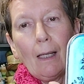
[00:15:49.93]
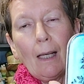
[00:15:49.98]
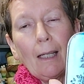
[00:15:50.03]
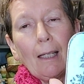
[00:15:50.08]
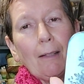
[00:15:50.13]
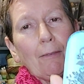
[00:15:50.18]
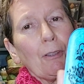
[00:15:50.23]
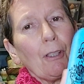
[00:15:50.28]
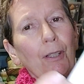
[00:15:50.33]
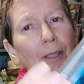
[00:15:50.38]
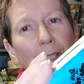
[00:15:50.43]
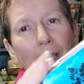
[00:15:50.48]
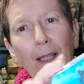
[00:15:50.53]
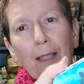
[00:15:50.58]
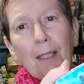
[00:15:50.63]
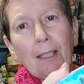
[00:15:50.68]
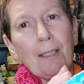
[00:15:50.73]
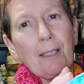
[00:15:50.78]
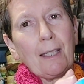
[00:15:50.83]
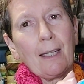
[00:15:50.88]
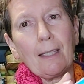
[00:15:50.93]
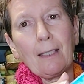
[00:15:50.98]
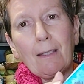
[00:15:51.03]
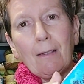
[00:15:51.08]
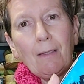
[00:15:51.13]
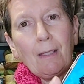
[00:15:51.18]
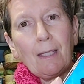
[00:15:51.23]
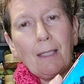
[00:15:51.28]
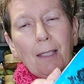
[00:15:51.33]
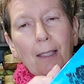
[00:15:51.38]
And I've got tons and tons
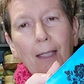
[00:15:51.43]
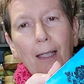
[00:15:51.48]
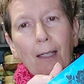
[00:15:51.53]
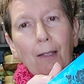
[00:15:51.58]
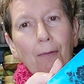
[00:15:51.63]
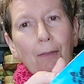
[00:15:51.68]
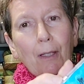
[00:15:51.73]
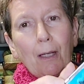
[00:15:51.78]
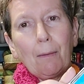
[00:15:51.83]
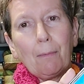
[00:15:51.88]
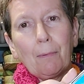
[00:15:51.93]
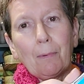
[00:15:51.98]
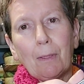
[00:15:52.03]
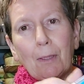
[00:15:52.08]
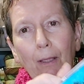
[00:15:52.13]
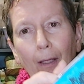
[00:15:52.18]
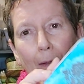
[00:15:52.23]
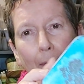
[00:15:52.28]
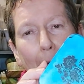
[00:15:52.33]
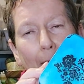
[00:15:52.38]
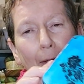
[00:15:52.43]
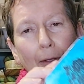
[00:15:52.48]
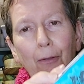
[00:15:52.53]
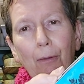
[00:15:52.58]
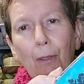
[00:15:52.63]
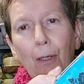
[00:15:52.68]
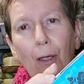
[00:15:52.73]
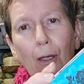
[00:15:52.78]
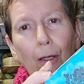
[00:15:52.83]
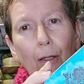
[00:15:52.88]
of these saved up because I went
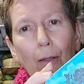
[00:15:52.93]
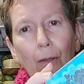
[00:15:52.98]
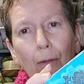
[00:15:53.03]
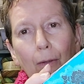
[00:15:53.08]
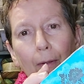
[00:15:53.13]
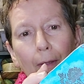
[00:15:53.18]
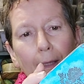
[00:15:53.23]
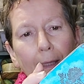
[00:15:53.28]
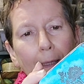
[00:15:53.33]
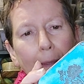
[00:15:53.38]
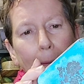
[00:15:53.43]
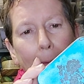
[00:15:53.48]
through a whole